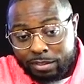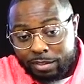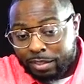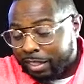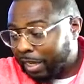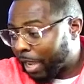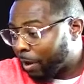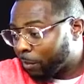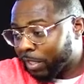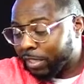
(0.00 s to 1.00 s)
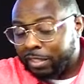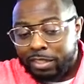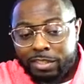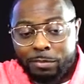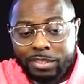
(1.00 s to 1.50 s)
you like, nah, I don't want to hear
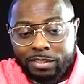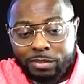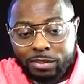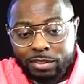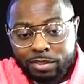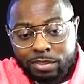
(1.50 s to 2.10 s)
none of them excuses."